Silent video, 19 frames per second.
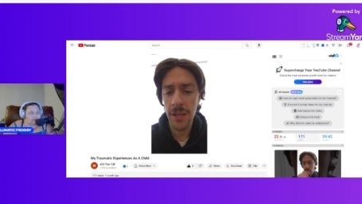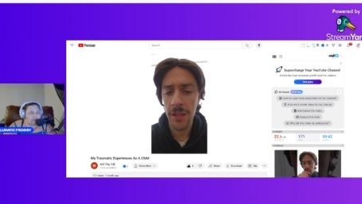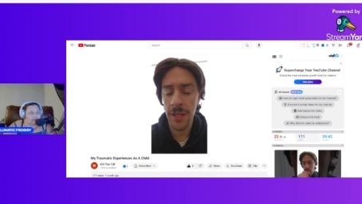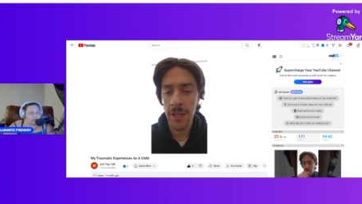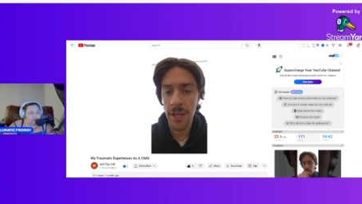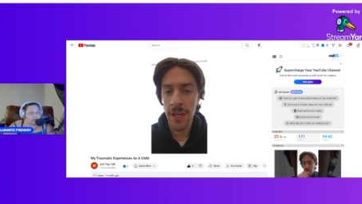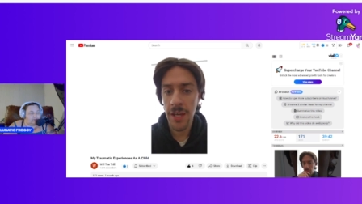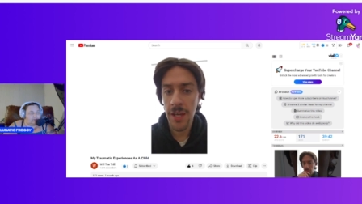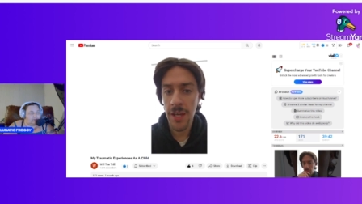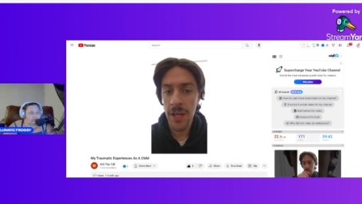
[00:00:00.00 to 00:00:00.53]
And
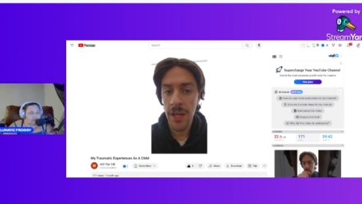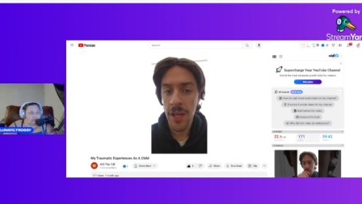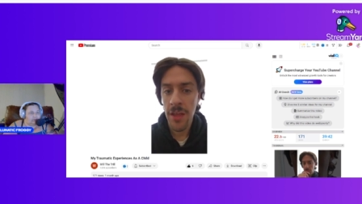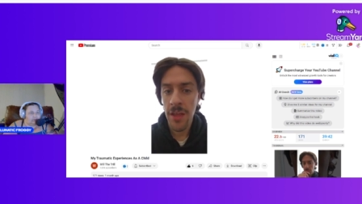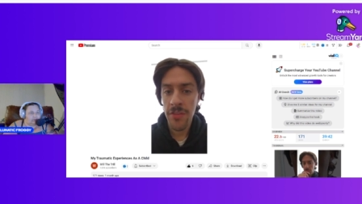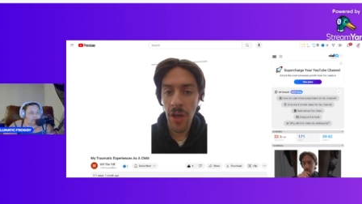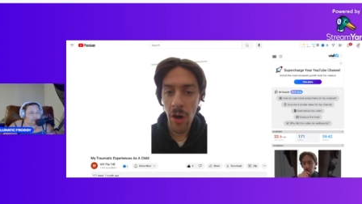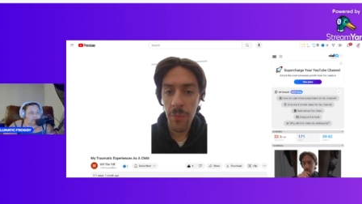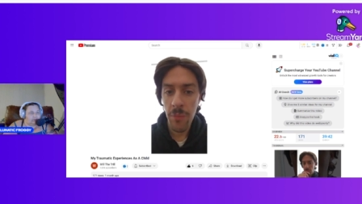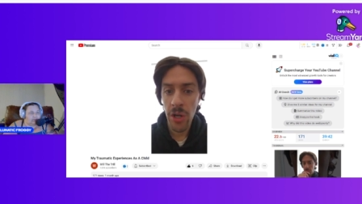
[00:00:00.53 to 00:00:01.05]
then
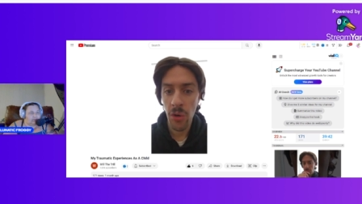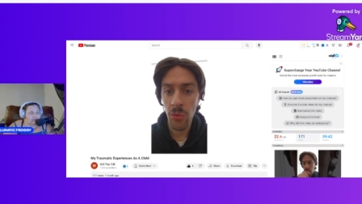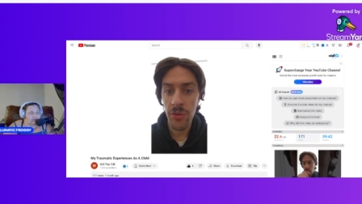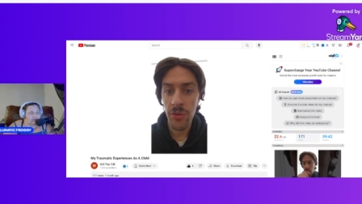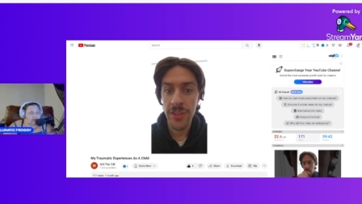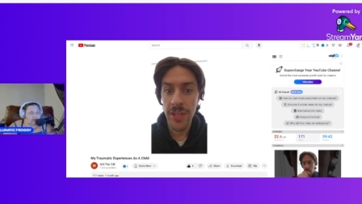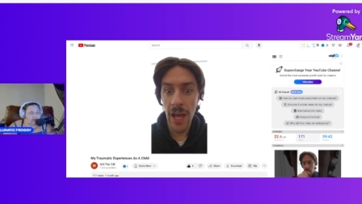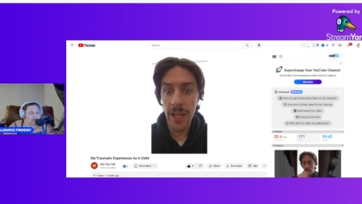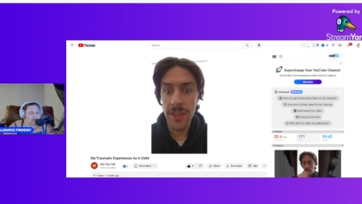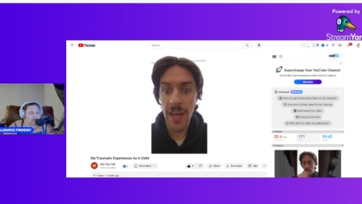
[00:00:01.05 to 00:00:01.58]
that'll be a,
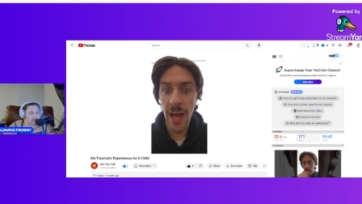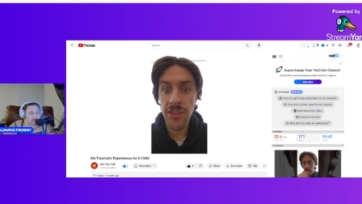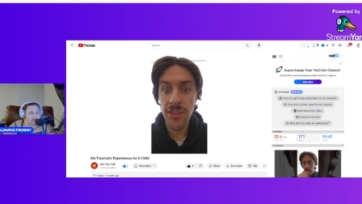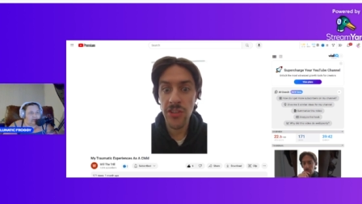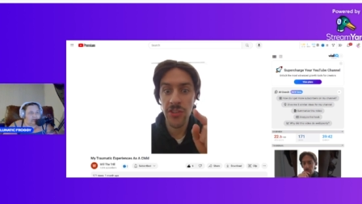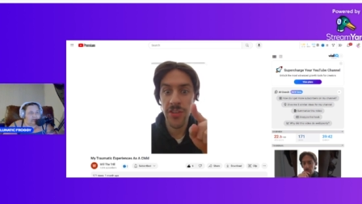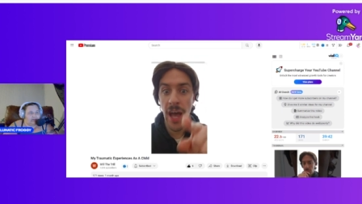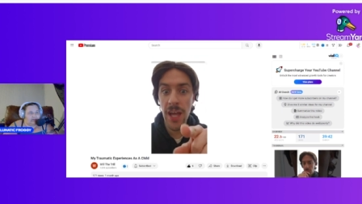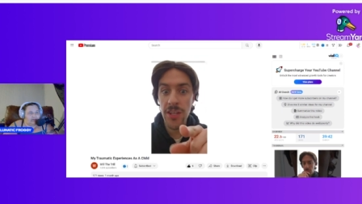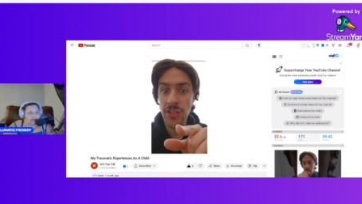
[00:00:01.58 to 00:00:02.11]
that, that's,
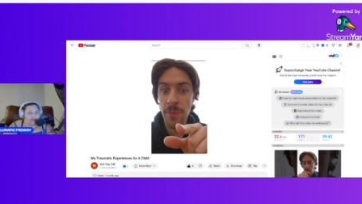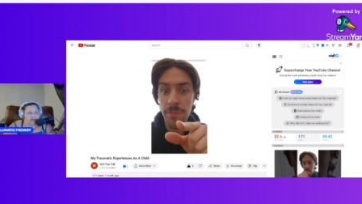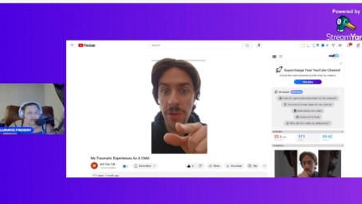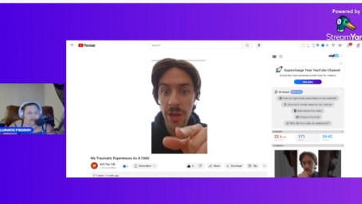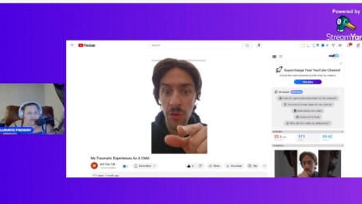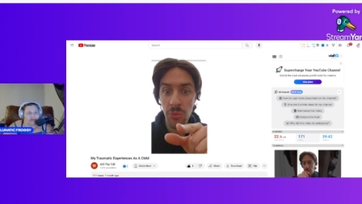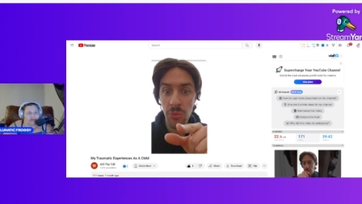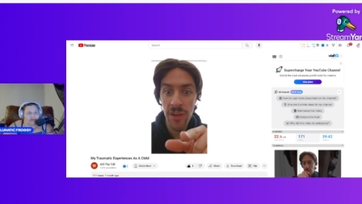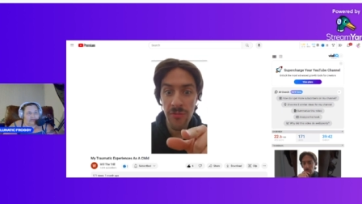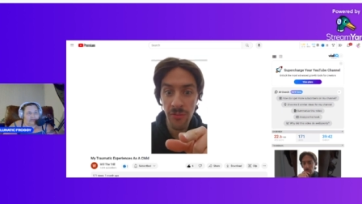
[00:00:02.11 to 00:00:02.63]
that's a
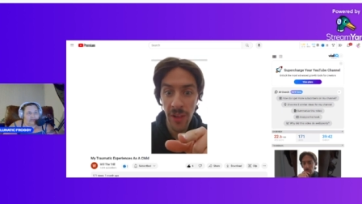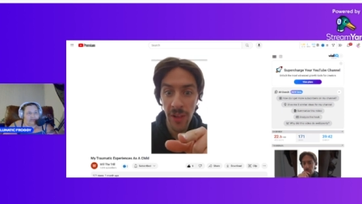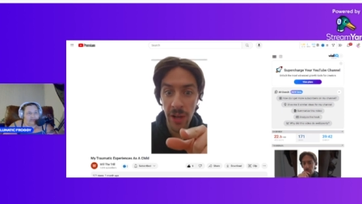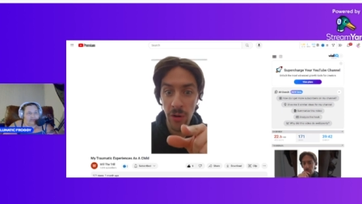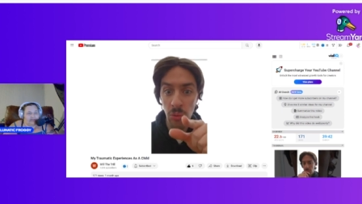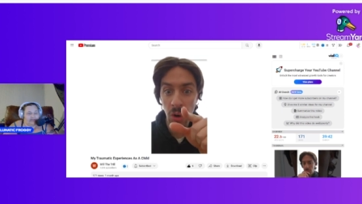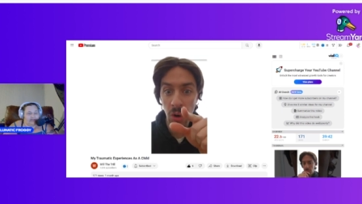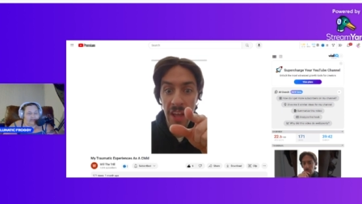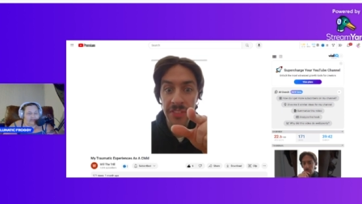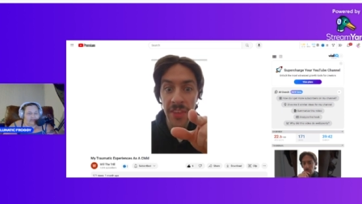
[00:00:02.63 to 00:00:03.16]
big red flag
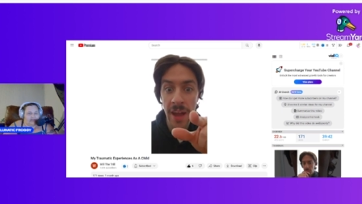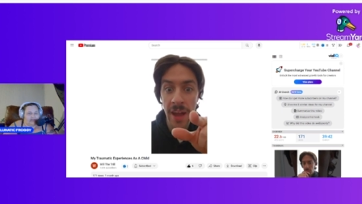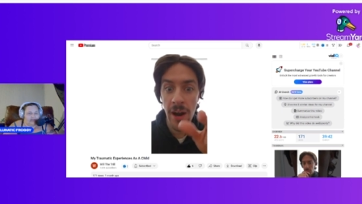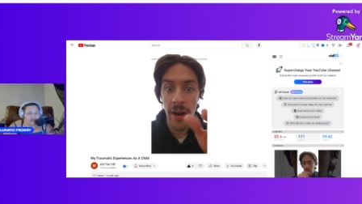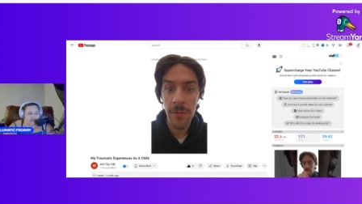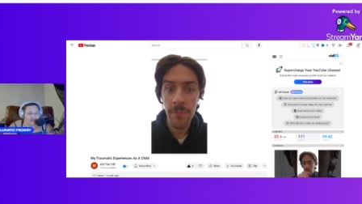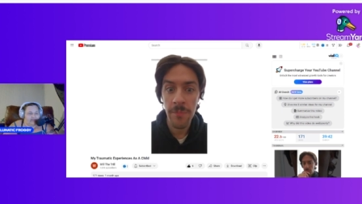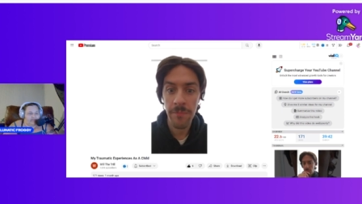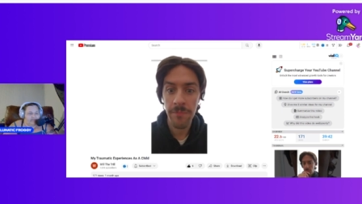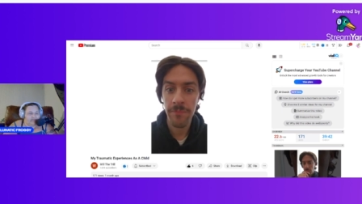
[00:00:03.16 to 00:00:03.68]
right
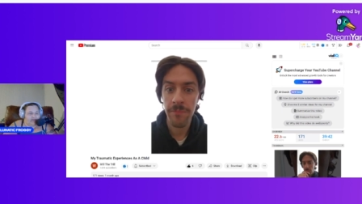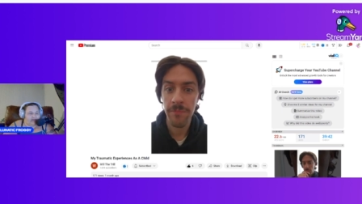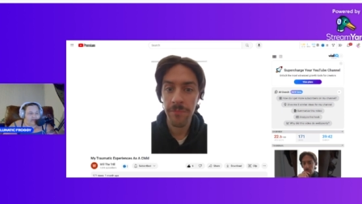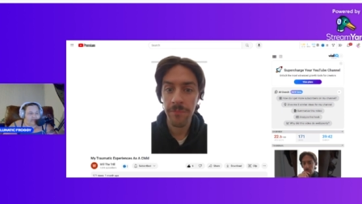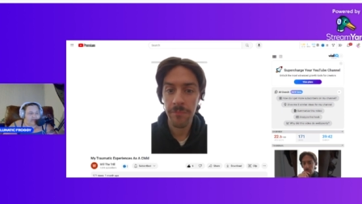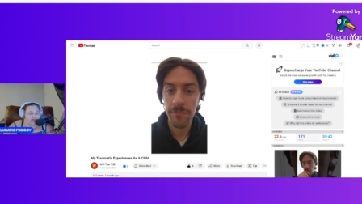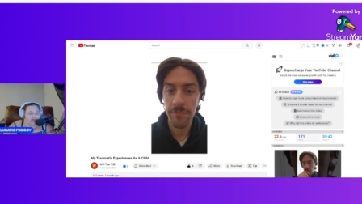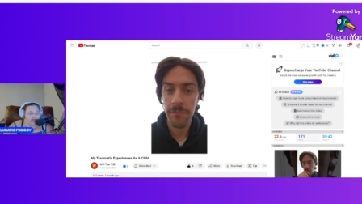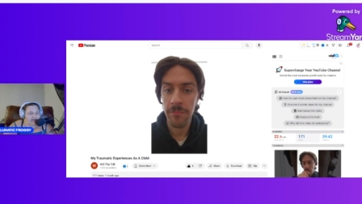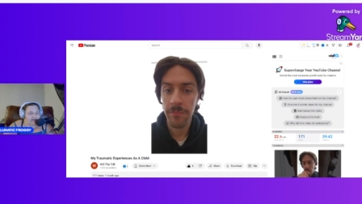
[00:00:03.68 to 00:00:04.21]
there. Fuck
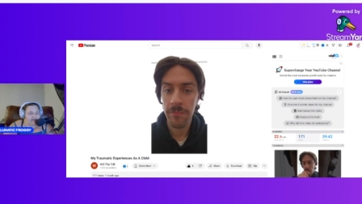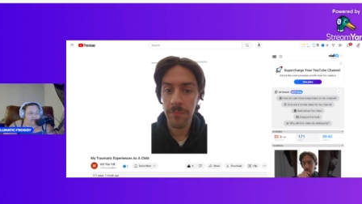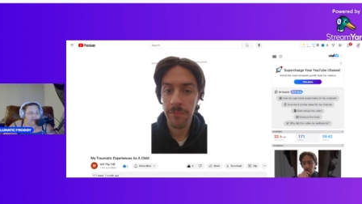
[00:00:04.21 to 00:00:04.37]
yeah.